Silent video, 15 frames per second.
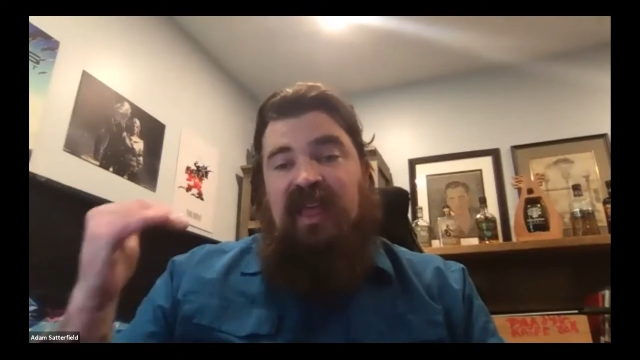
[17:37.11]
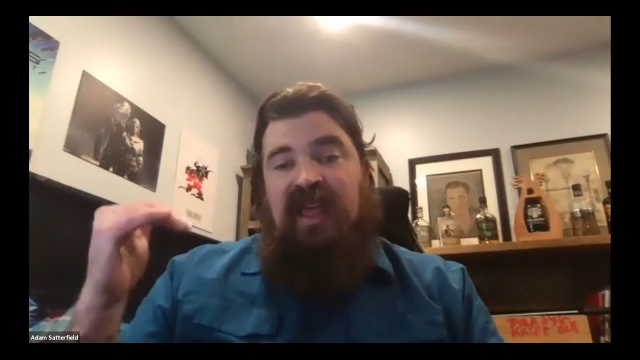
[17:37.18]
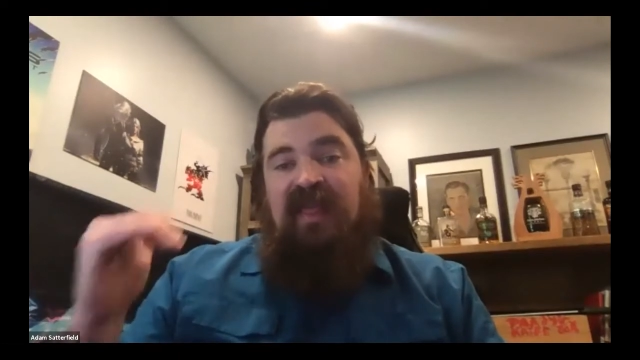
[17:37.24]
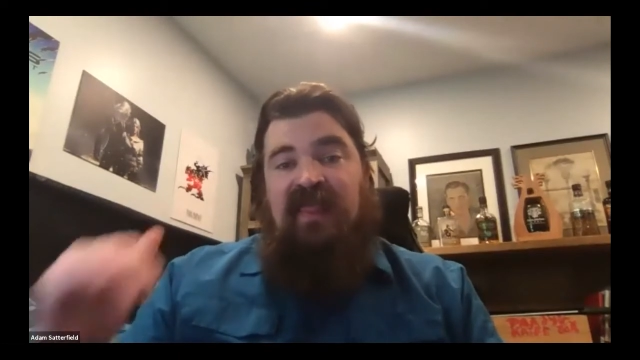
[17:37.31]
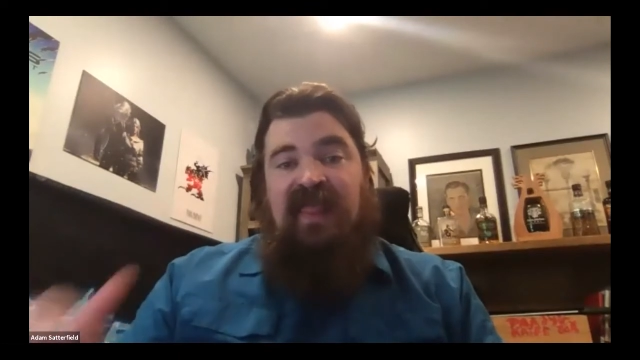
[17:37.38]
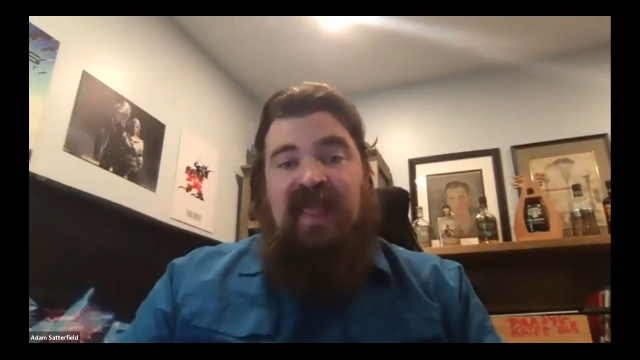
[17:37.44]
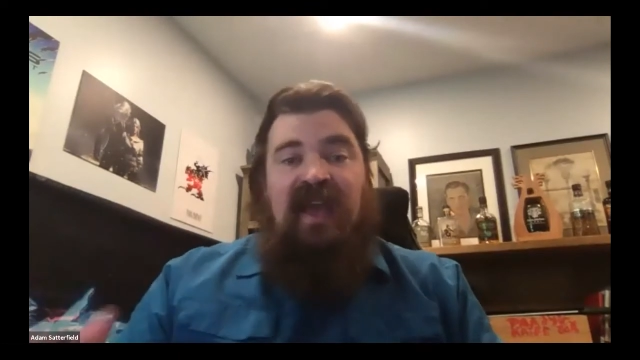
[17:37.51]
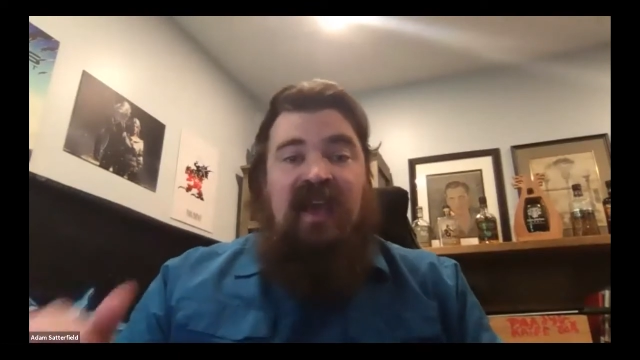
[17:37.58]

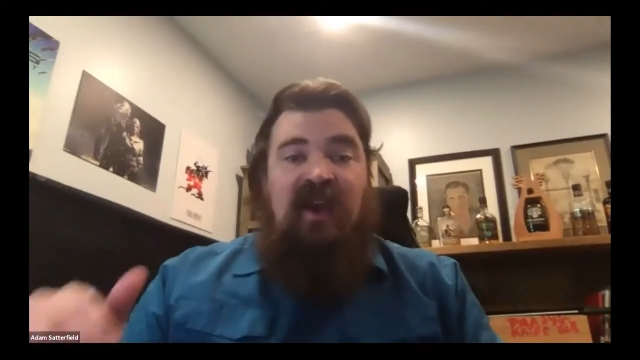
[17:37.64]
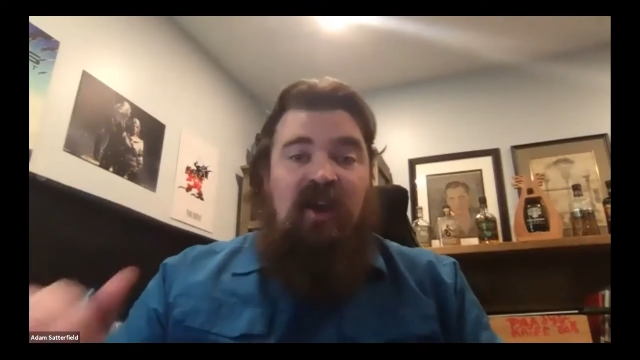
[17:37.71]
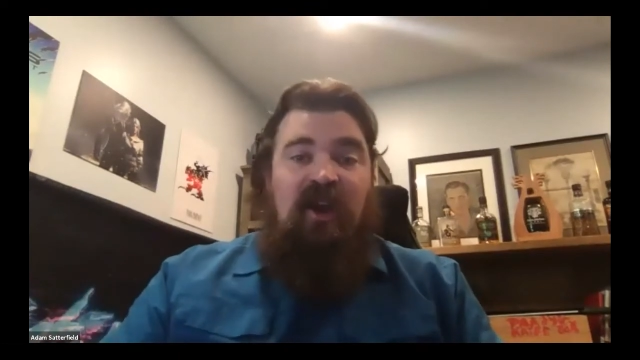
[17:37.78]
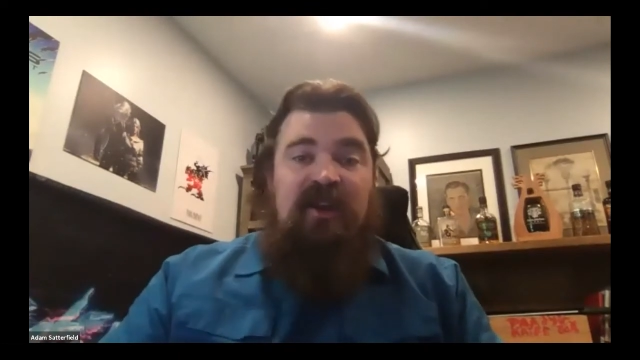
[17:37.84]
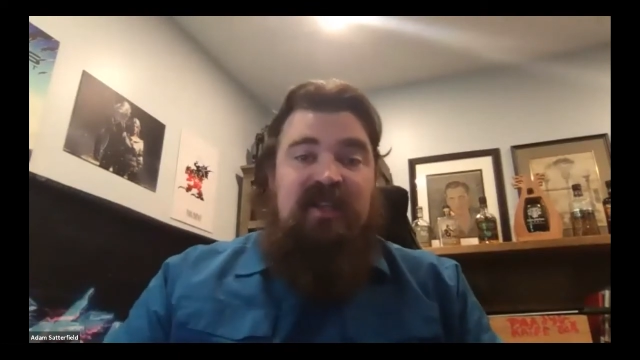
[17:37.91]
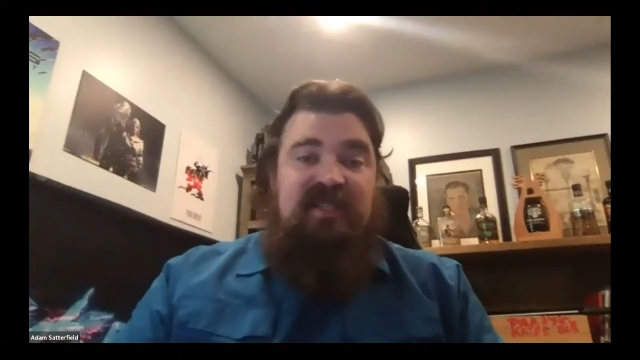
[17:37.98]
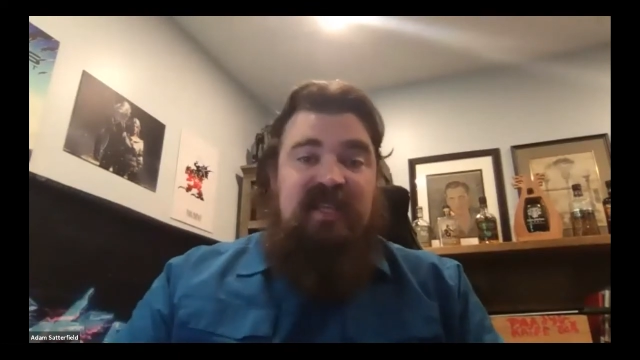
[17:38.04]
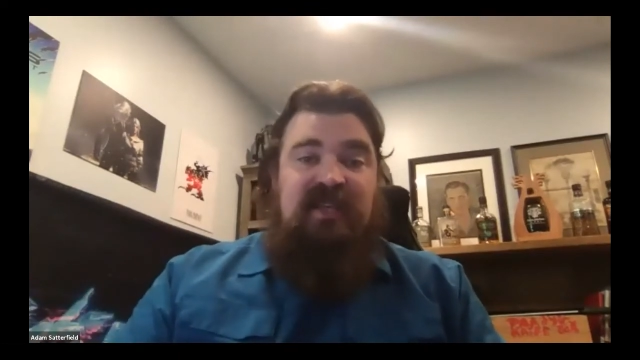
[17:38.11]
in that
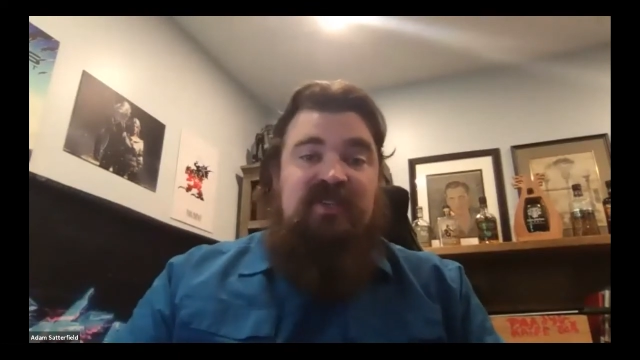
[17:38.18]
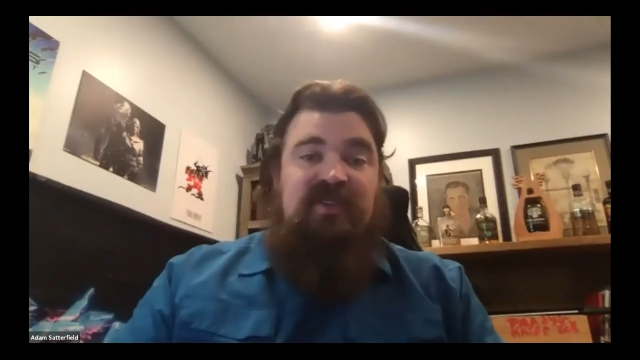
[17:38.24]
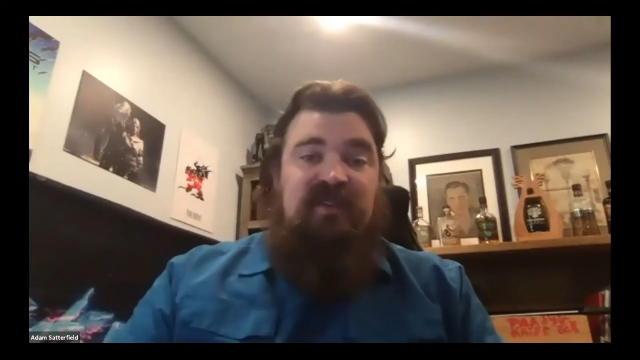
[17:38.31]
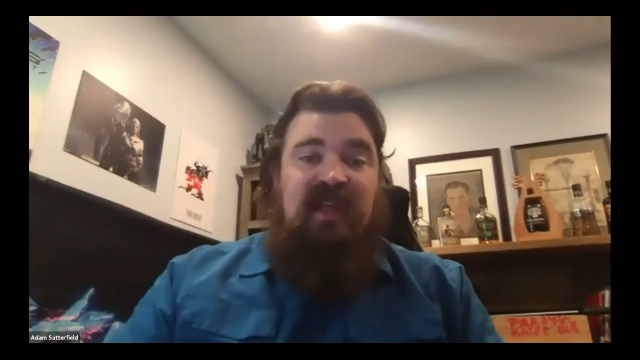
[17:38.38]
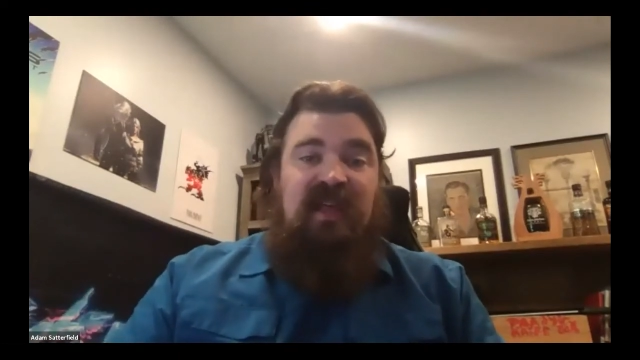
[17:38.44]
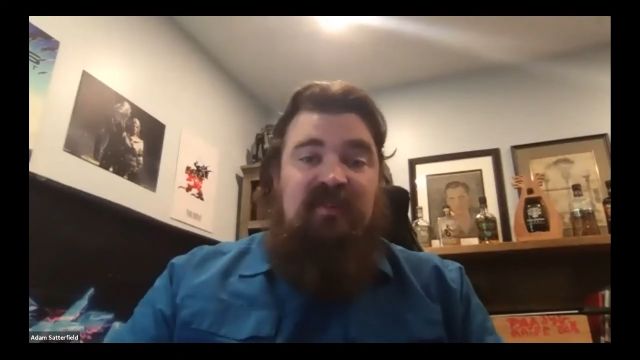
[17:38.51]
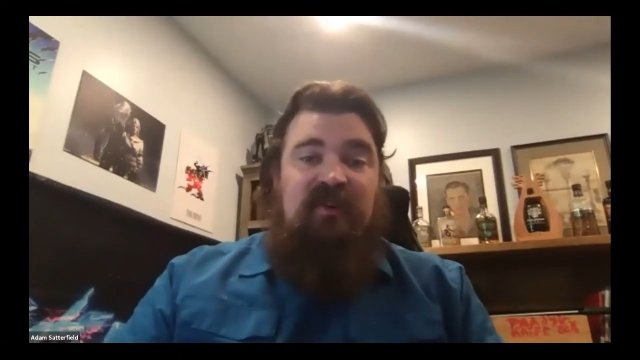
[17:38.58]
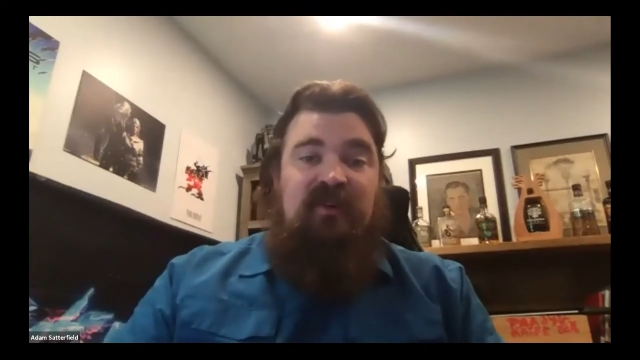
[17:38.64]
architecture
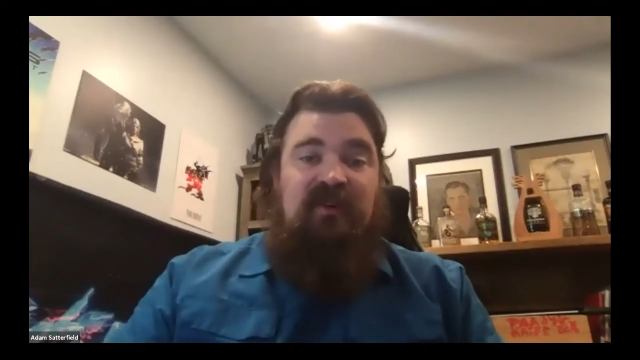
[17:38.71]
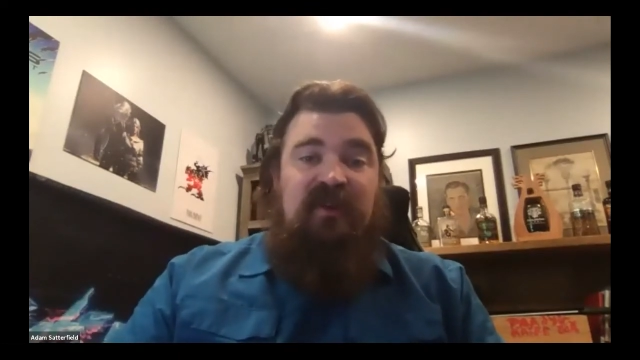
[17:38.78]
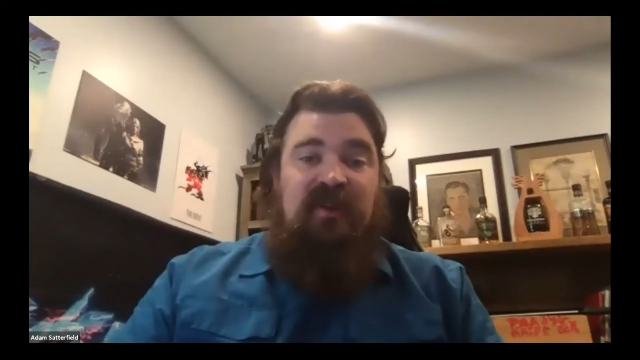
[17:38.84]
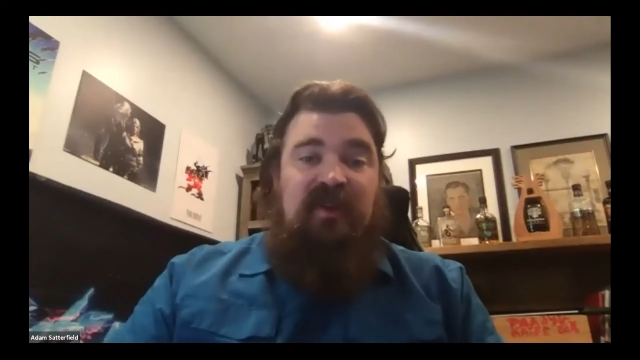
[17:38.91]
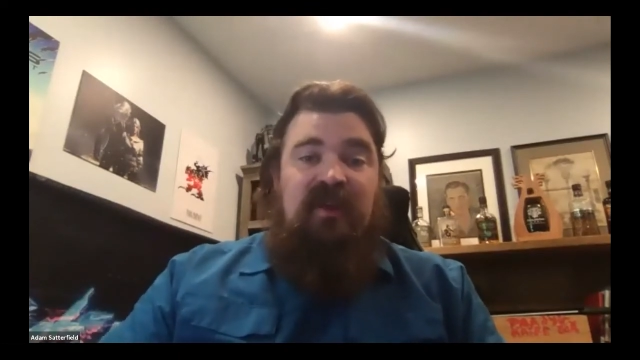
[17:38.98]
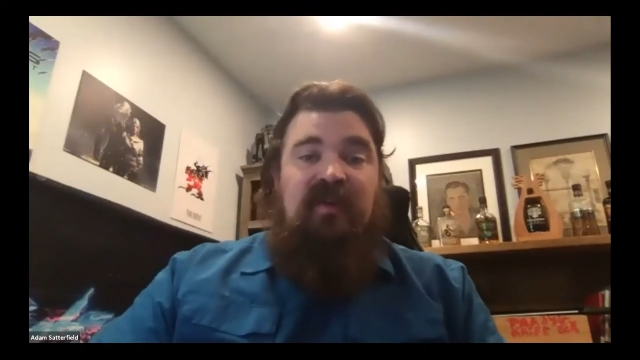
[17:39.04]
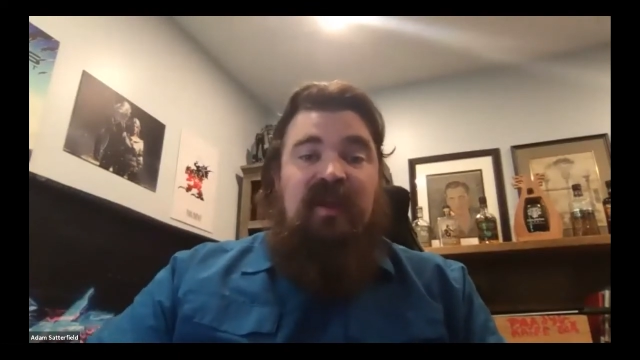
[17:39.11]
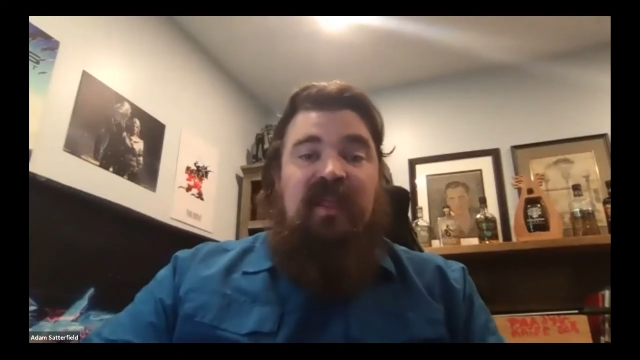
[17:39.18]
level,
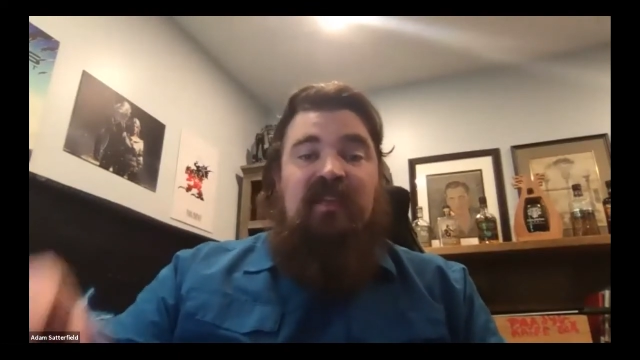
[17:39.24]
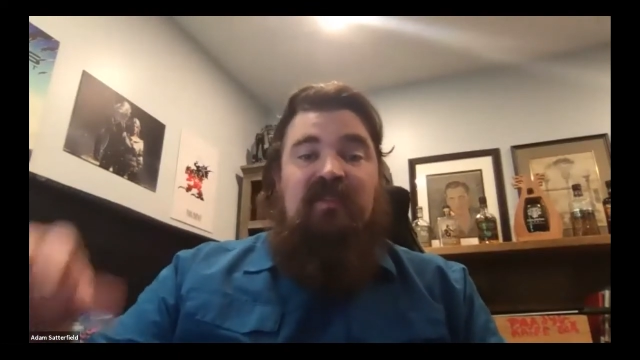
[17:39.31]
right?